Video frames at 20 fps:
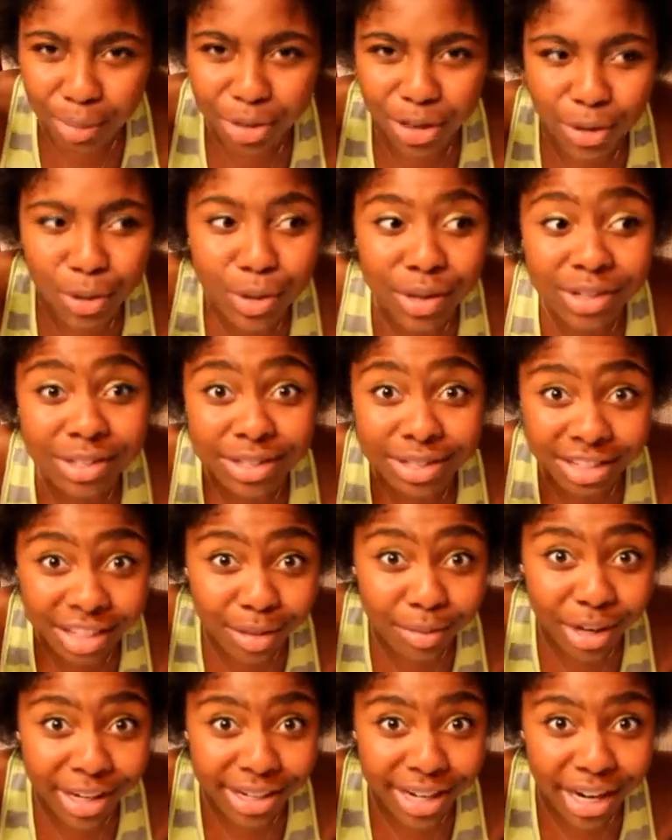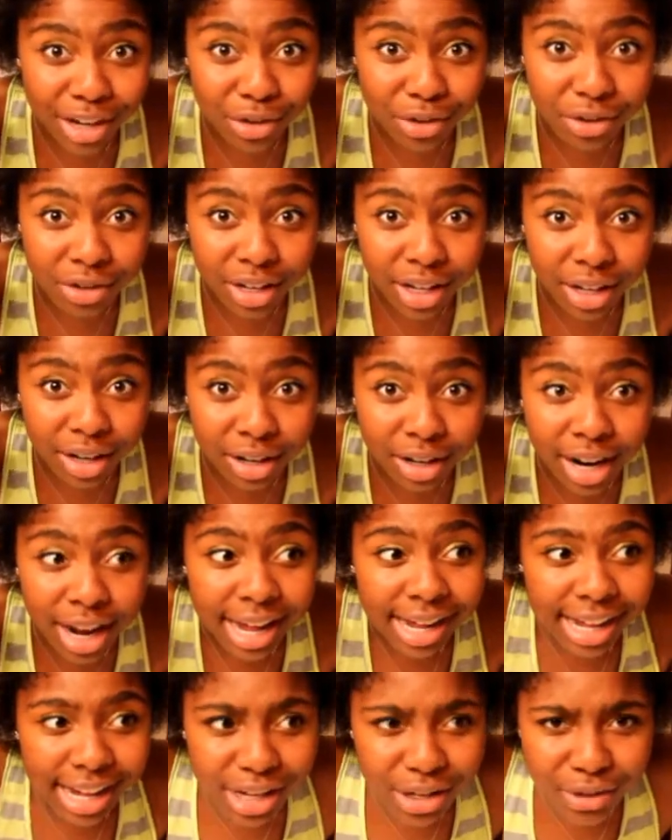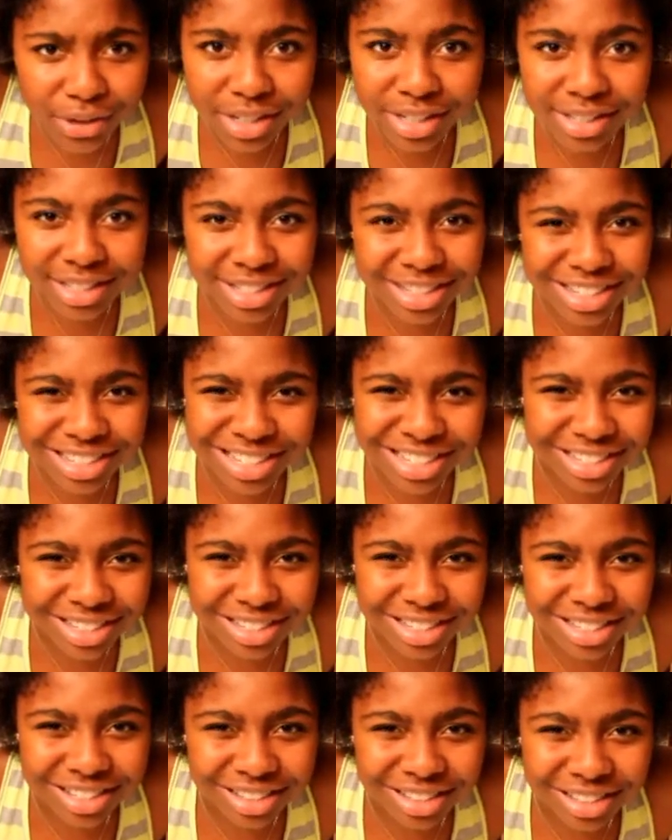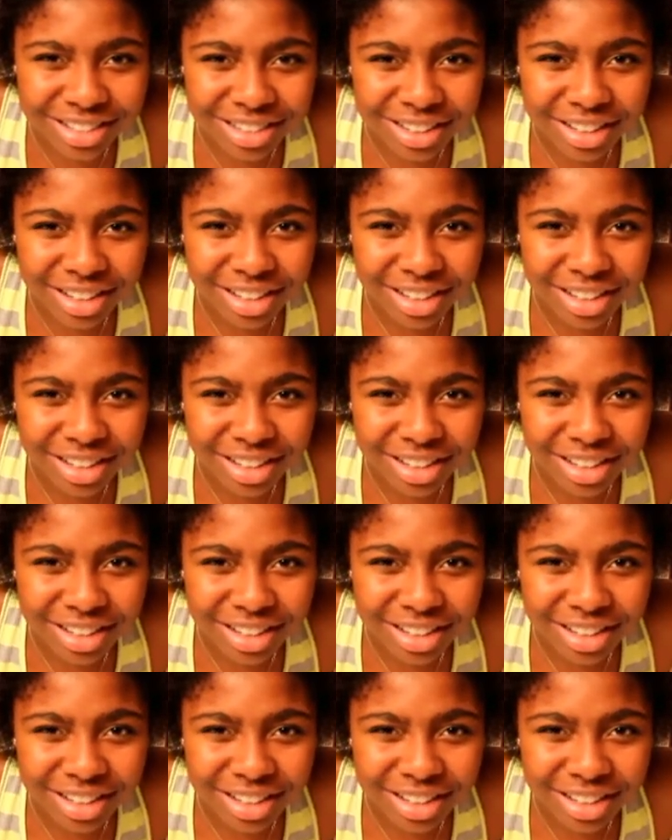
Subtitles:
Like you can see my natural hair, and you can see this still.